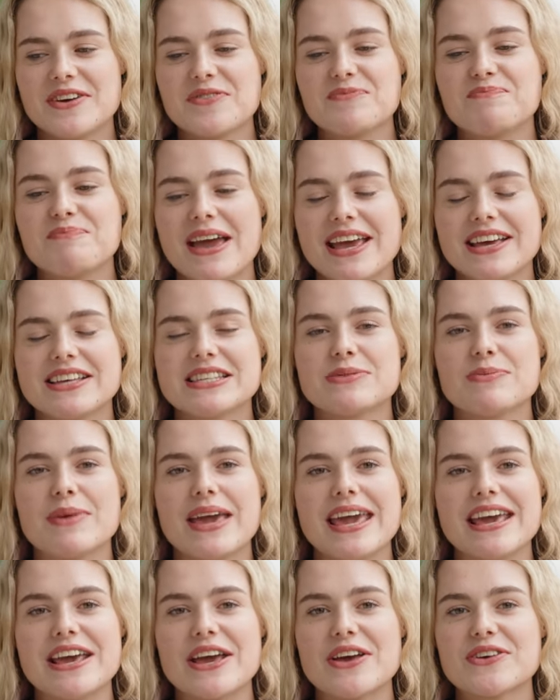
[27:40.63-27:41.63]
makes
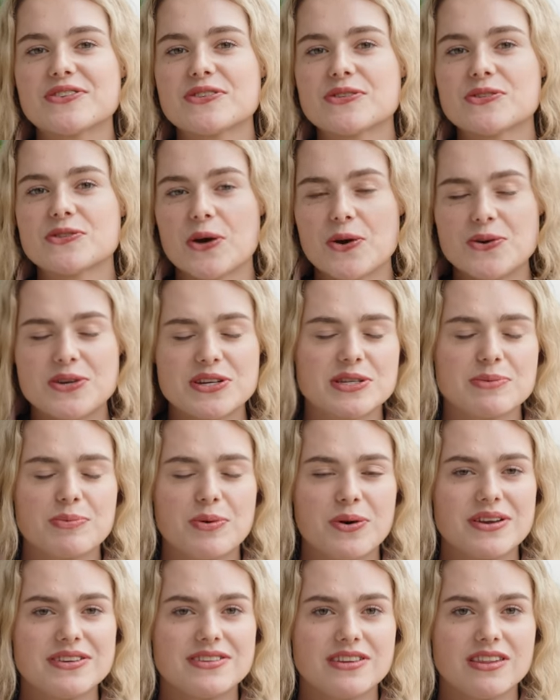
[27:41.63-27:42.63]
me so
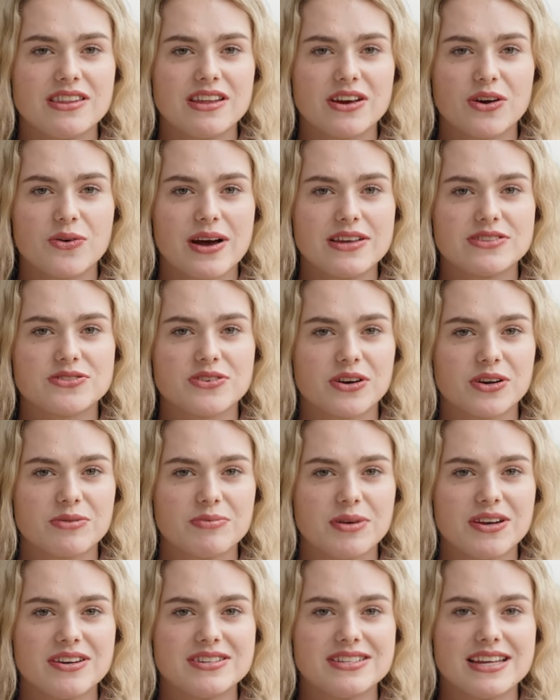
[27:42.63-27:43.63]
disappointed in the equestrian
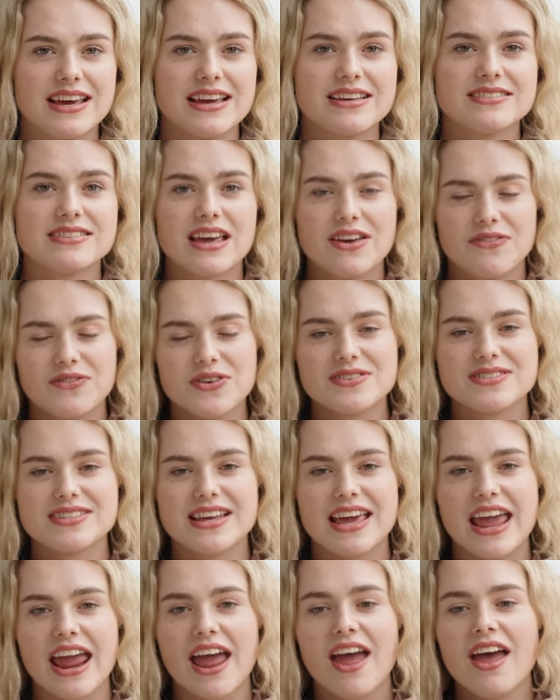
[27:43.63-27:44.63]
community is if you
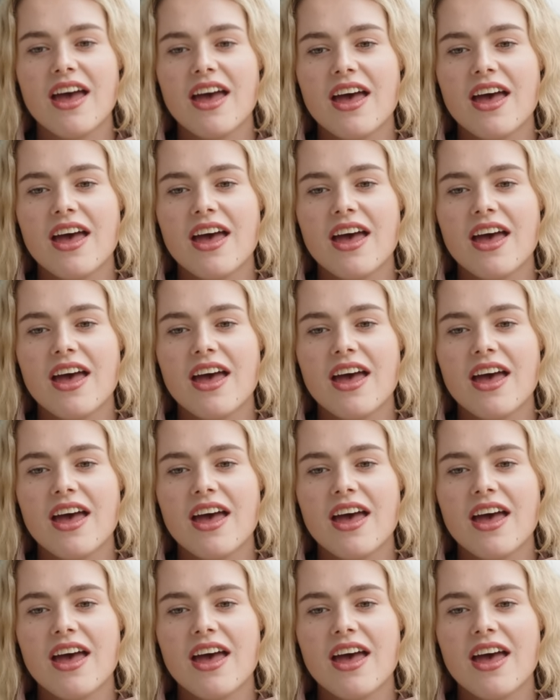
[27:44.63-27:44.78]
see